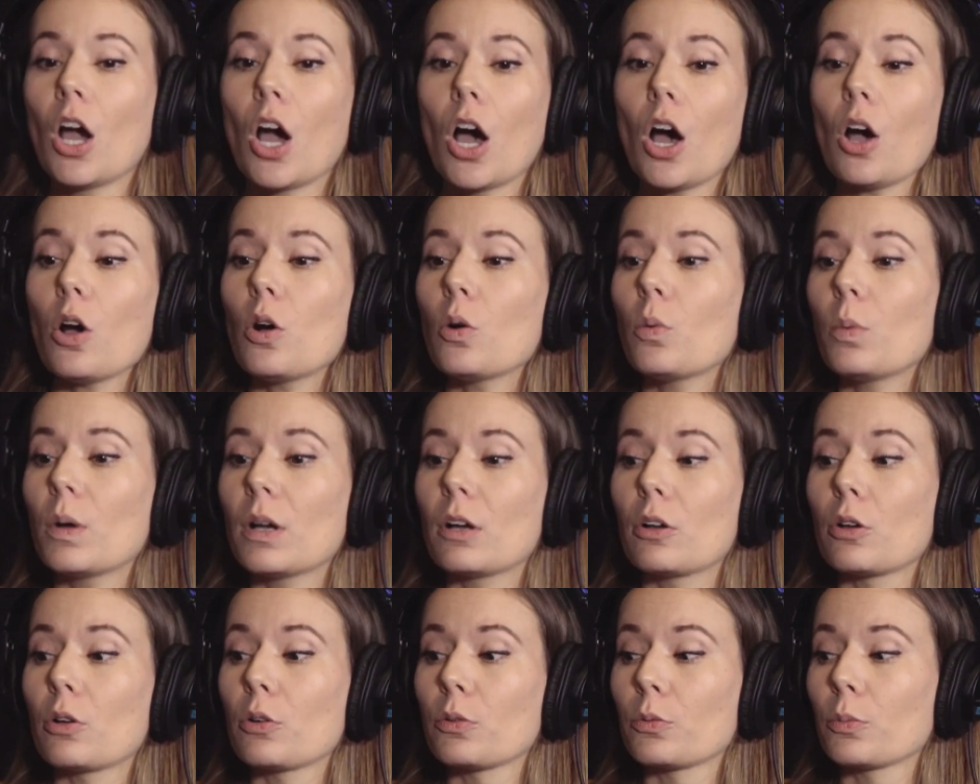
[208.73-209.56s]
oh,
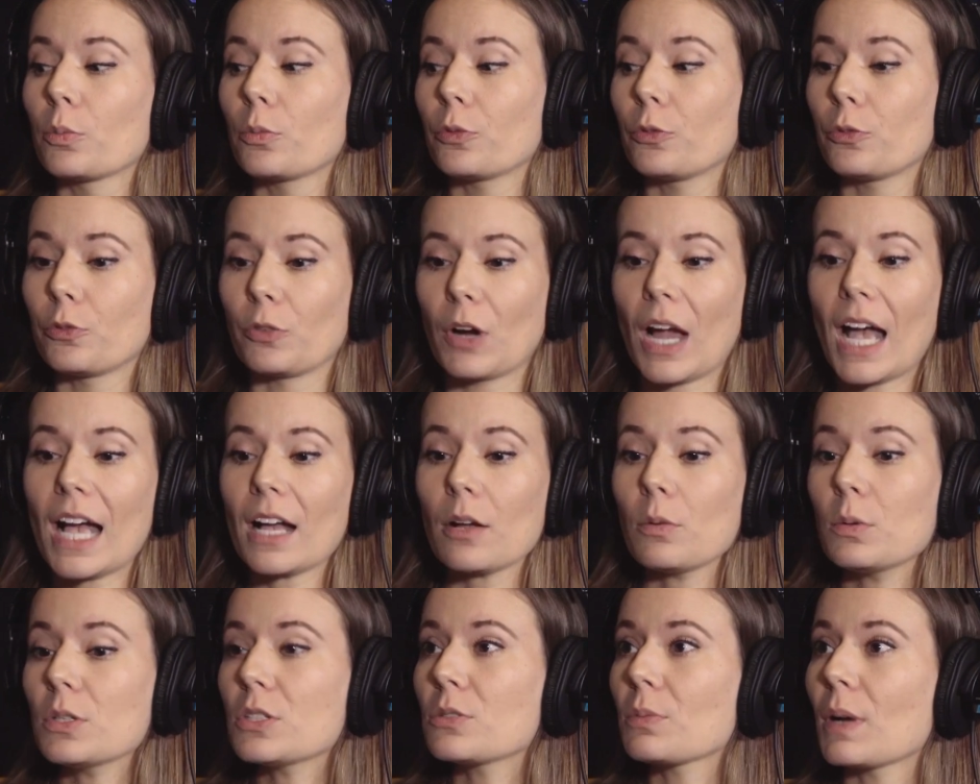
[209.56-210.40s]
well,
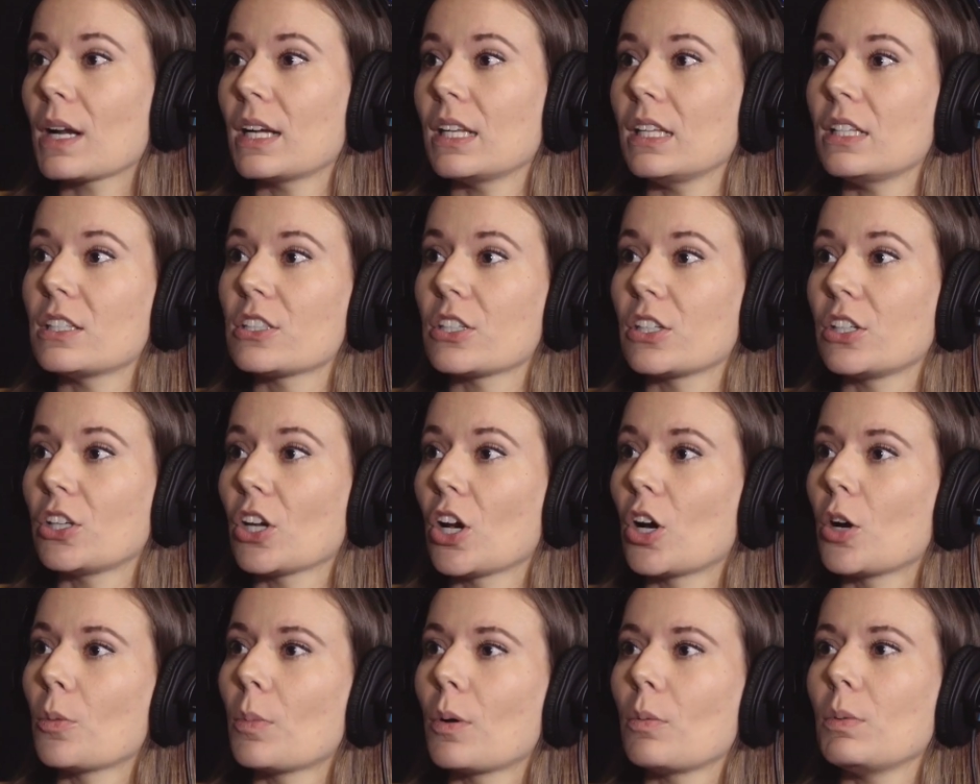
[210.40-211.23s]
frac was ready to
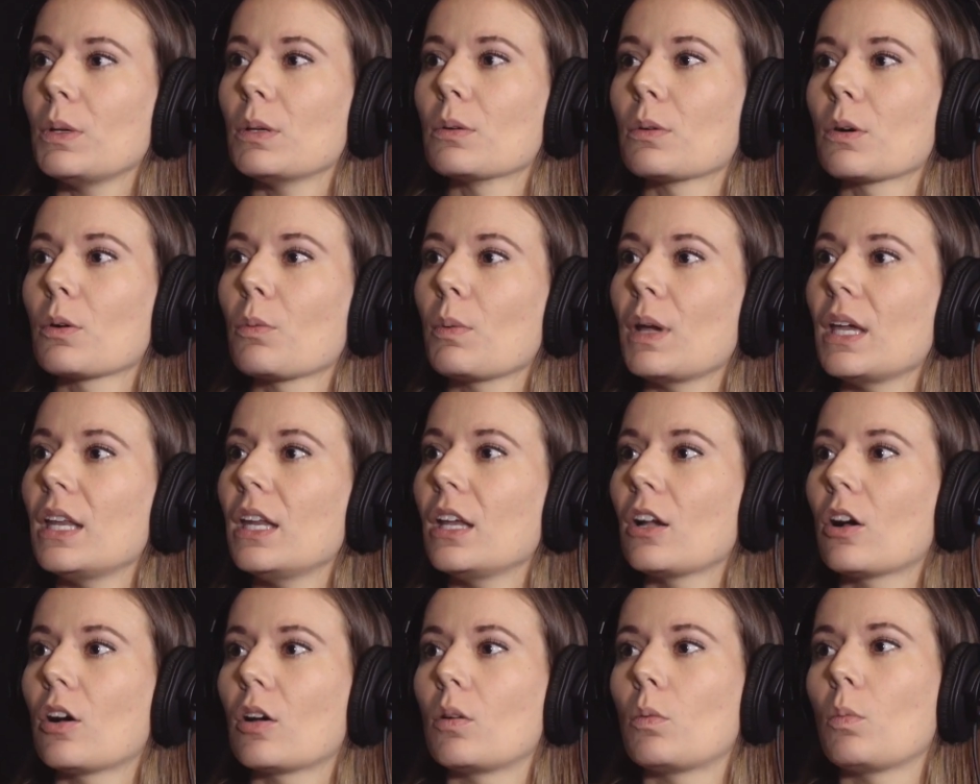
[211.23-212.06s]
go, but we were
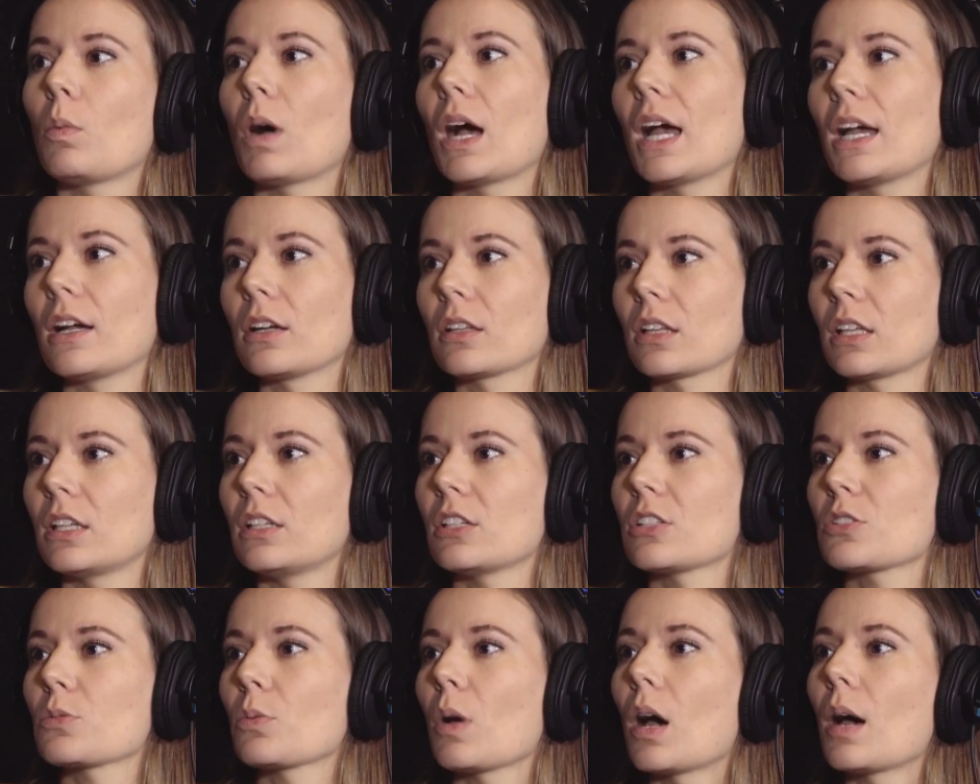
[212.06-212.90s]
waiting on wireline to
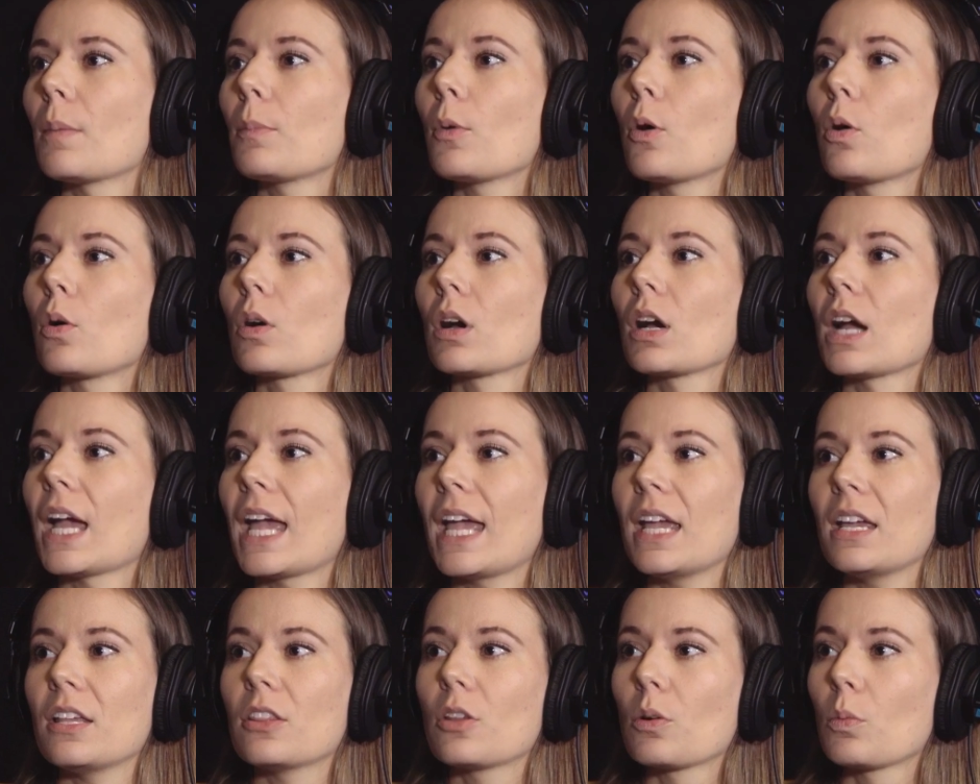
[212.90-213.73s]
swap, or
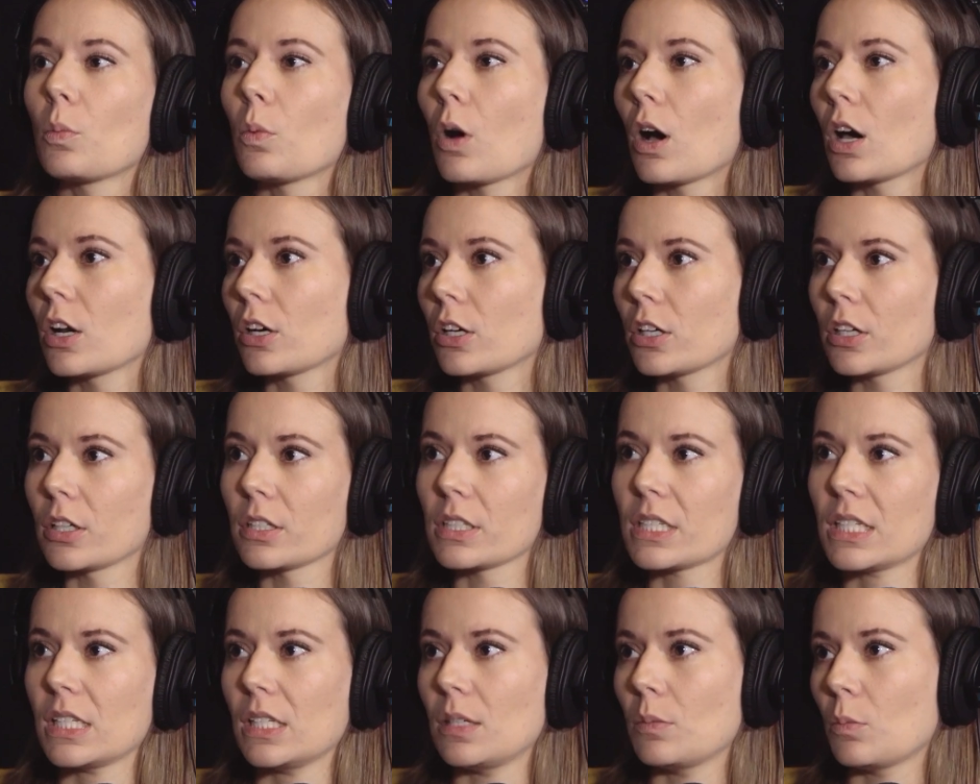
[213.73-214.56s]
hey, the water
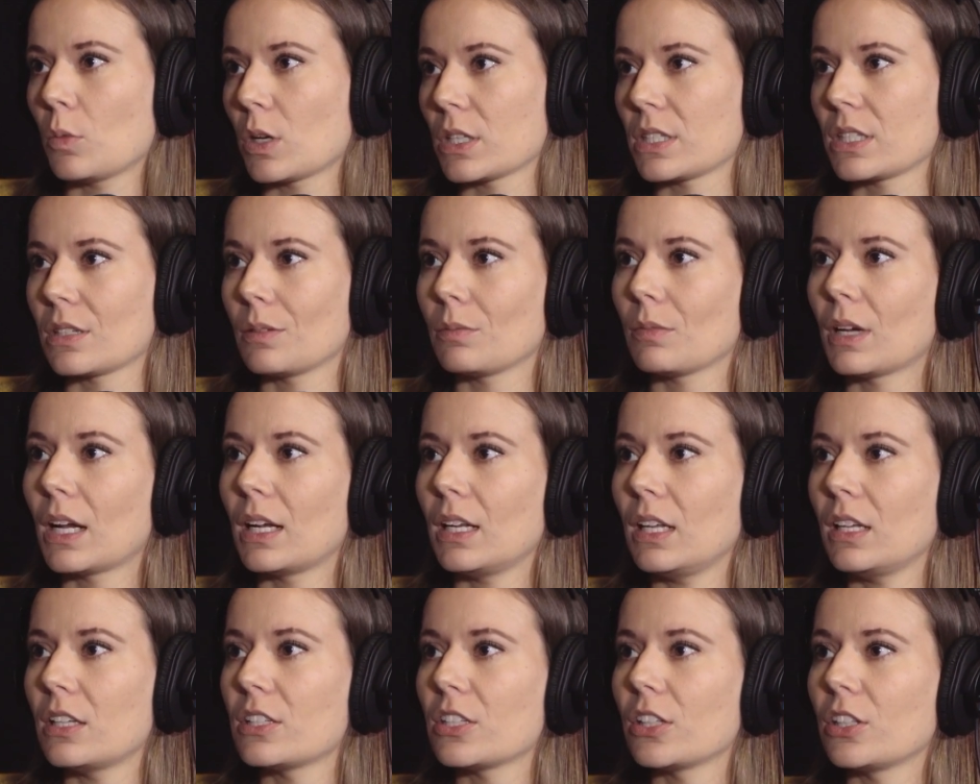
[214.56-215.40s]
team wasn't
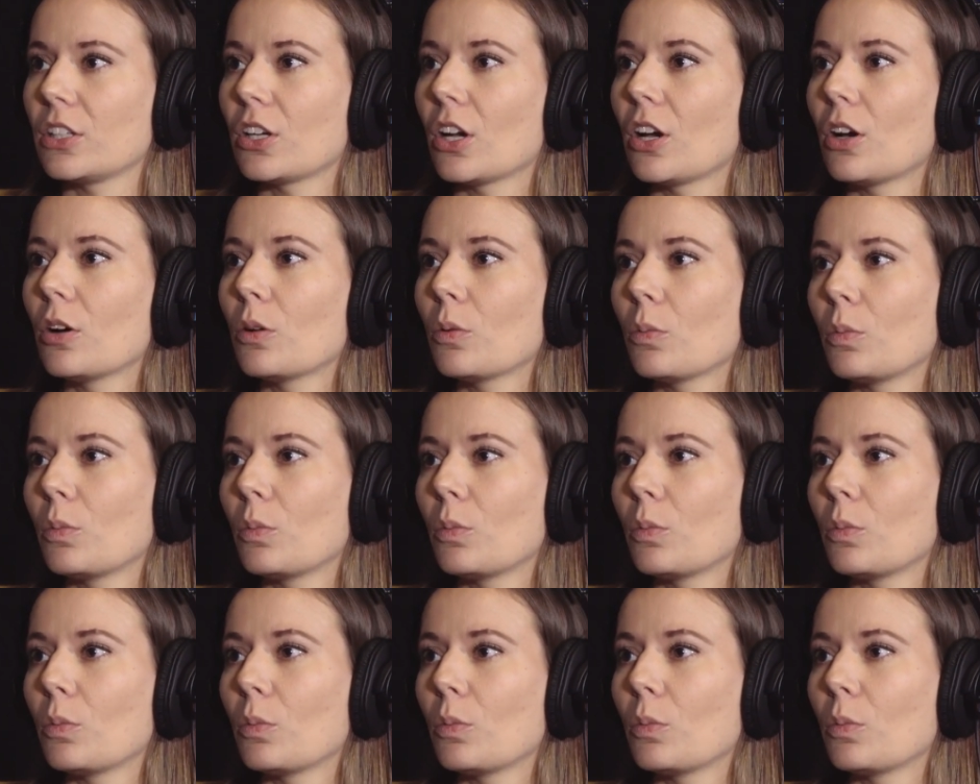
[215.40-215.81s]
ready to go.